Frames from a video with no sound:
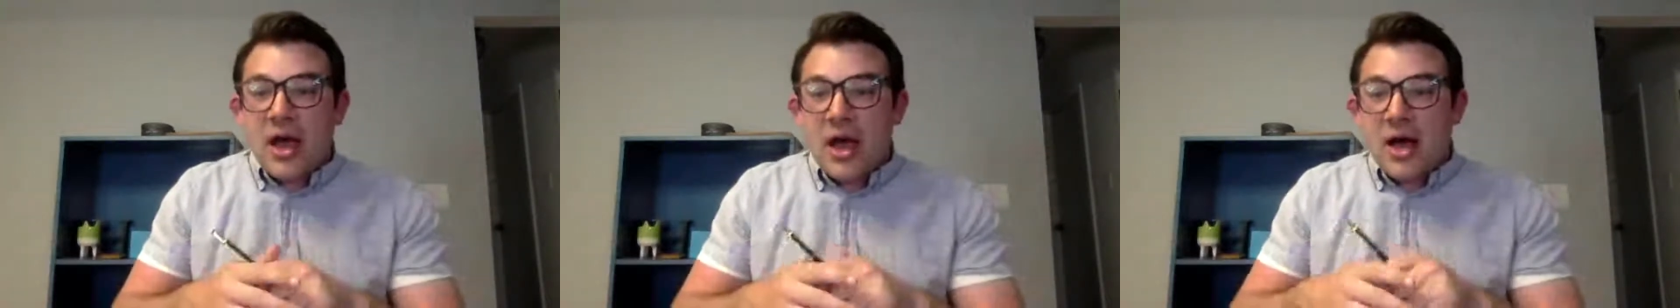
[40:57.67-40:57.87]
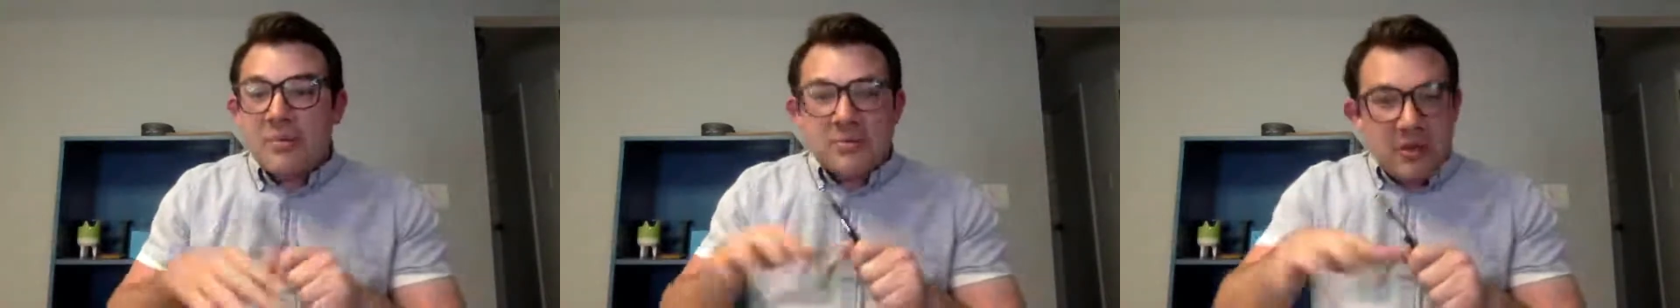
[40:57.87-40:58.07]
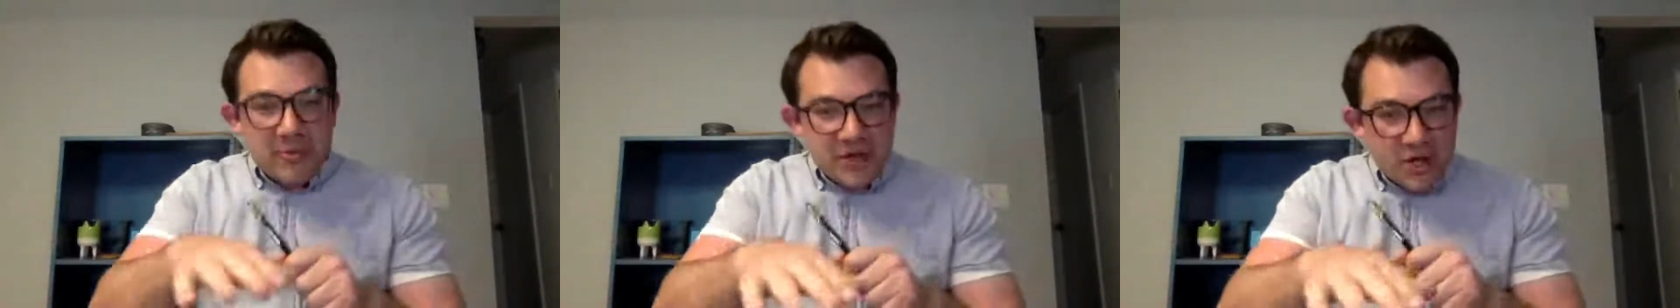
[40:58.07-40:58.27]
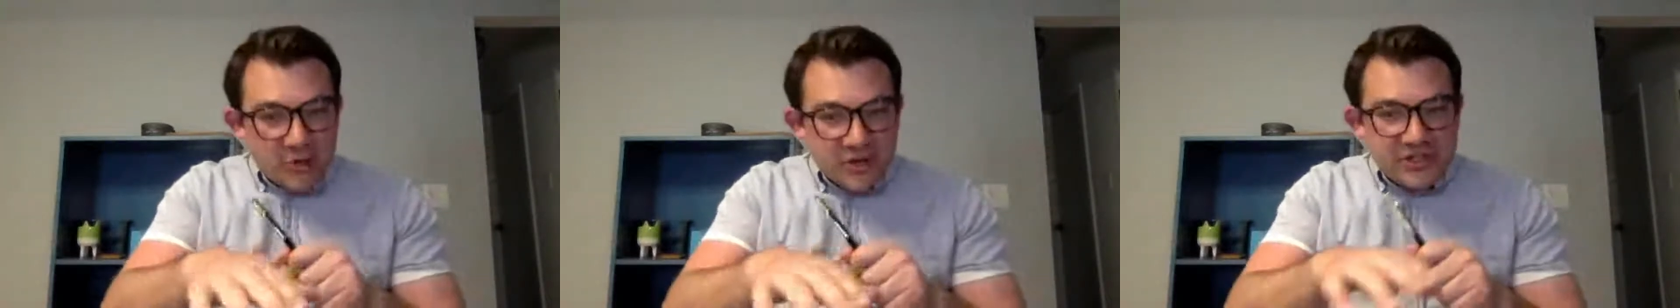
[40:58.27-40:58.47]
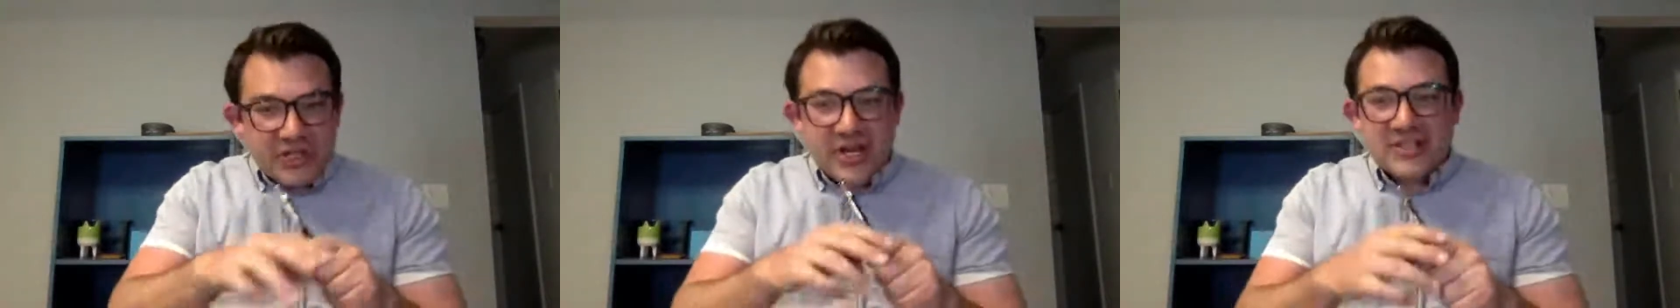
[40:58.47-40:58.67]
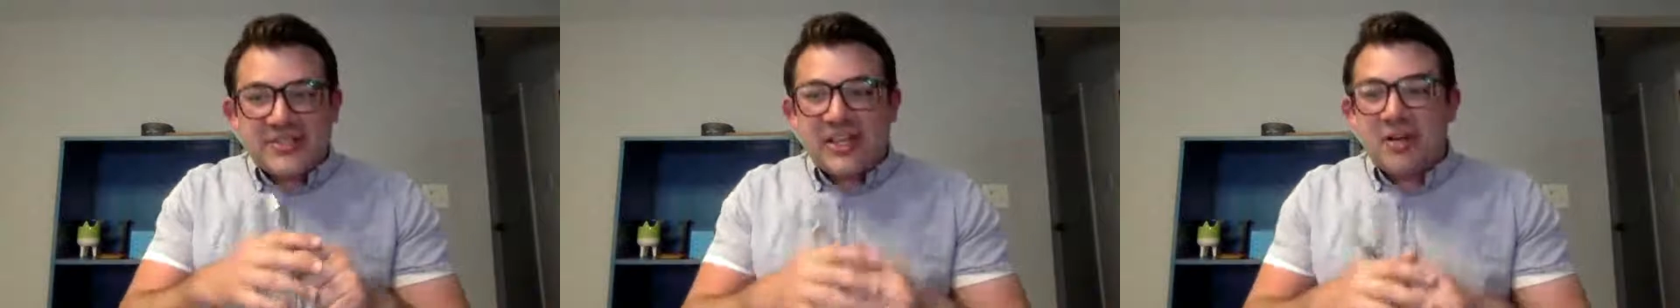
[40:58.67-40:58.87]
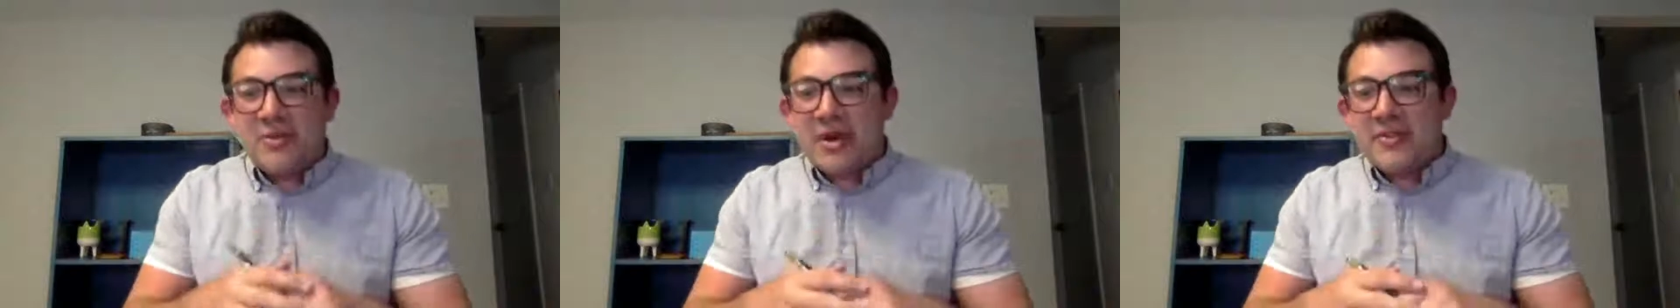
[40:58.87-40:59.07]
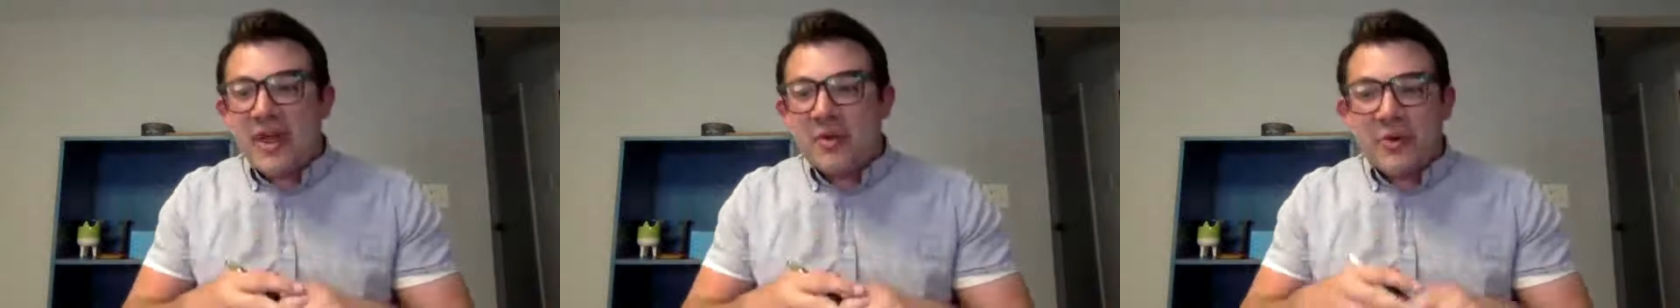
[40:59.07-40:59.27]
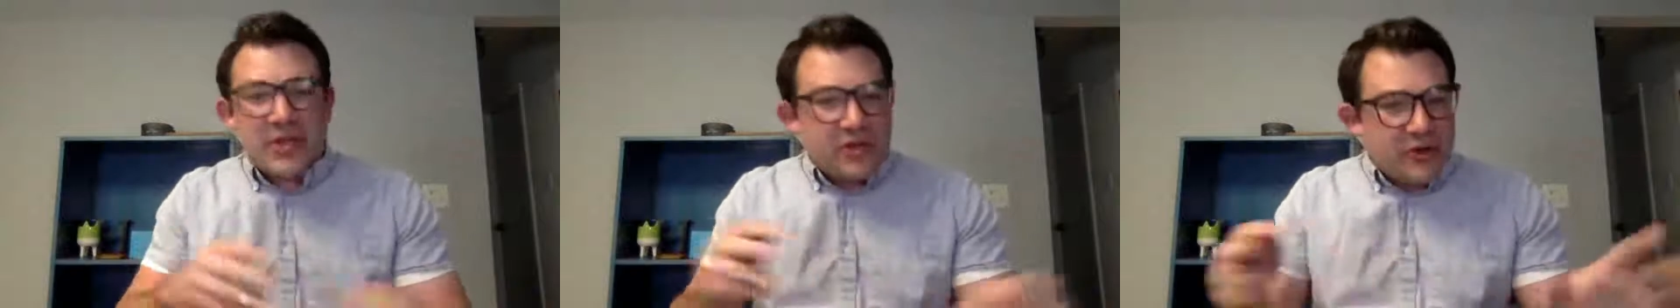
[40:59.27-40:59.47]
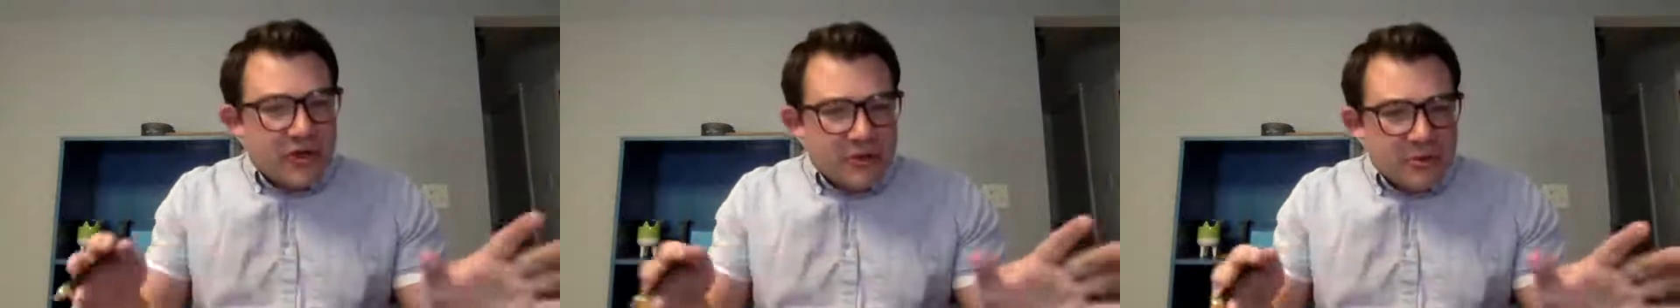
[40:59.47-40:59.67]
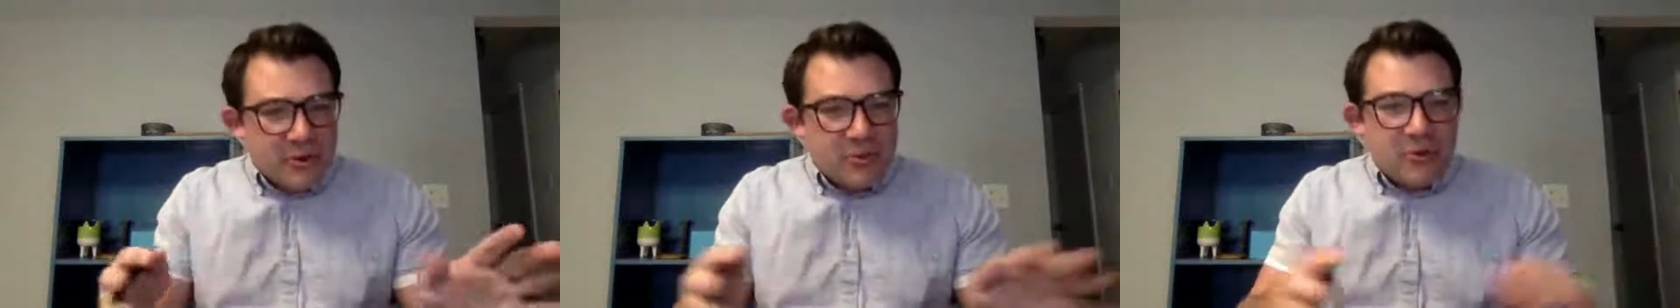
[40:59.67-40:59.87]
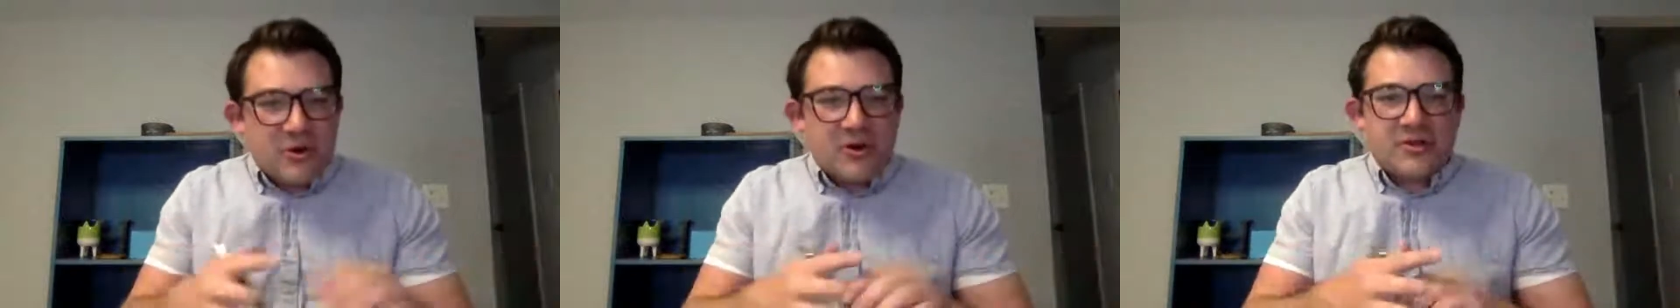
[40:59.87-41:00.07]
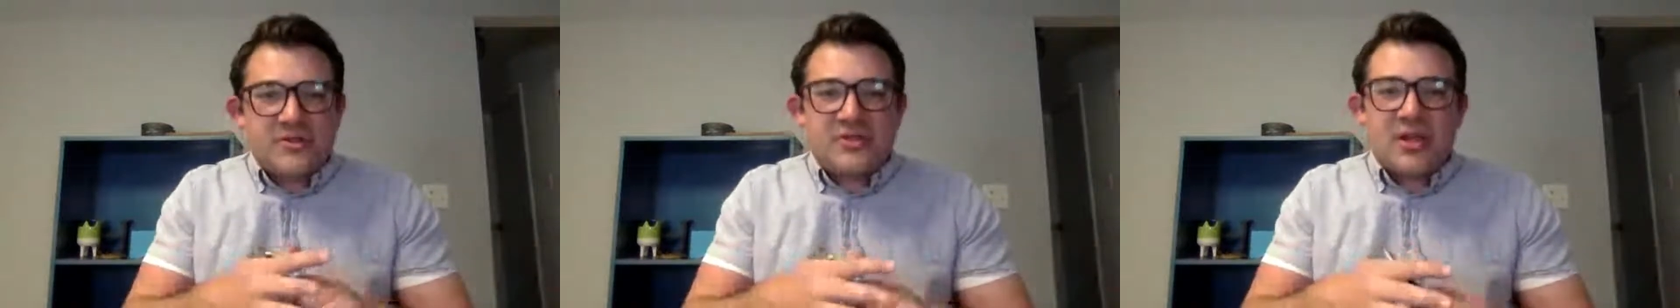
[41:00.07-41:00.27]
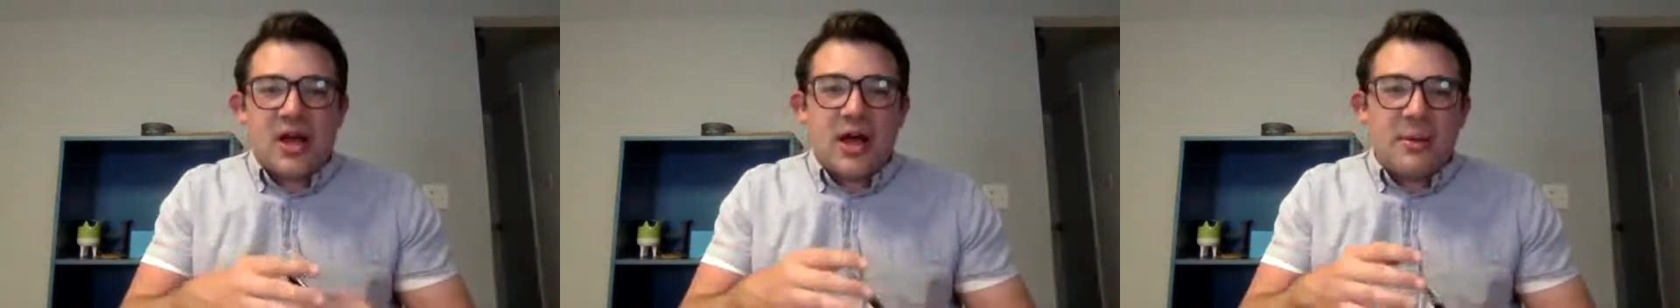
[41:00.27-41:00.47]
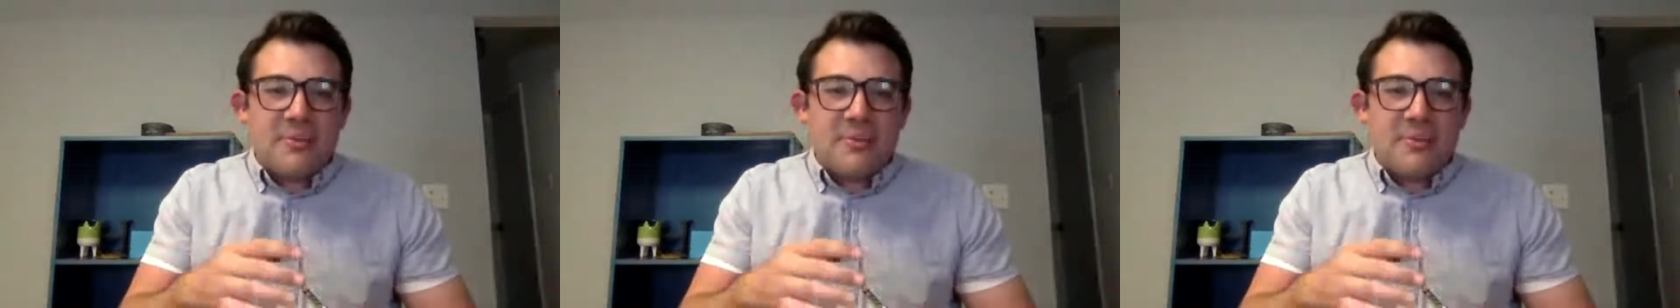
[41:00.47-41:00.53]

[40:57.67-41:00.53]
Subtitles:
Let me know what you guys think about that. We can do other rewards